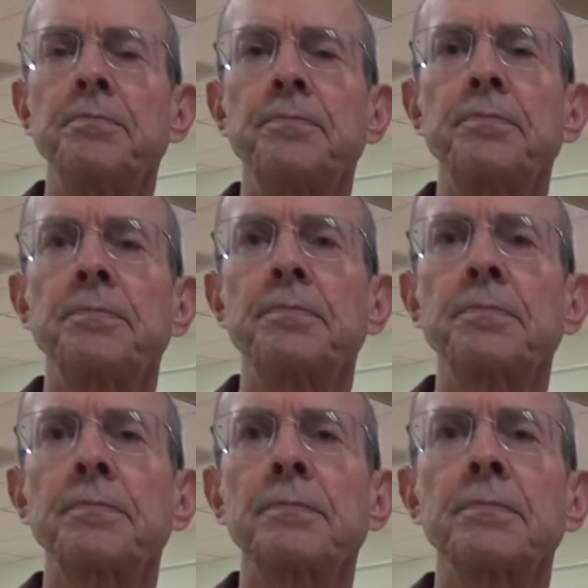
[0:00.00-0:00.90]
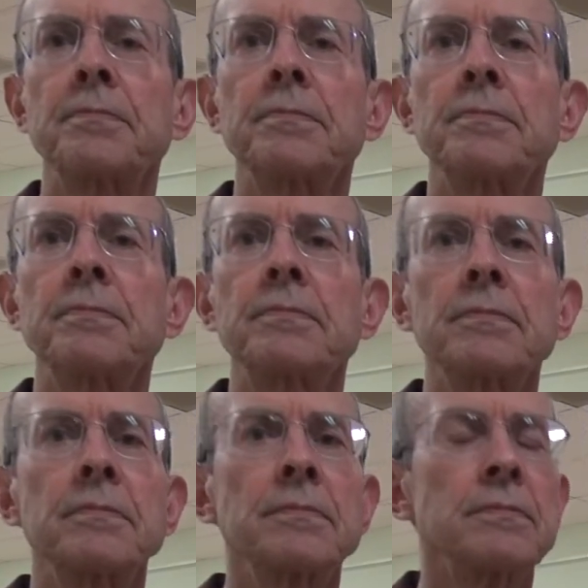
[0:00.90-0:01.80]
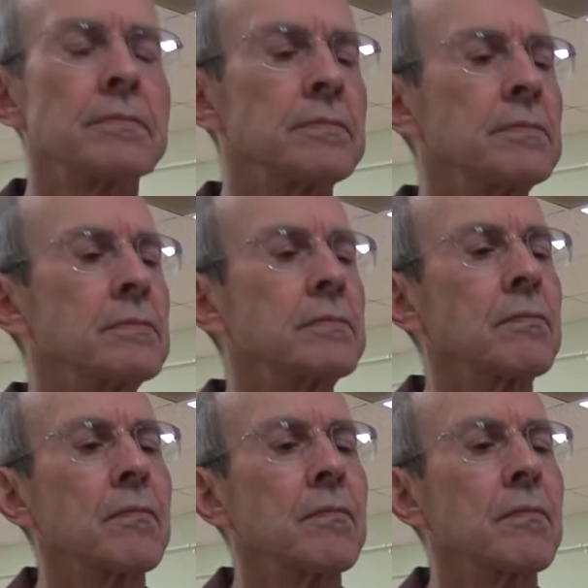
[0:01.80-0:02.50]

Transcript: (silence)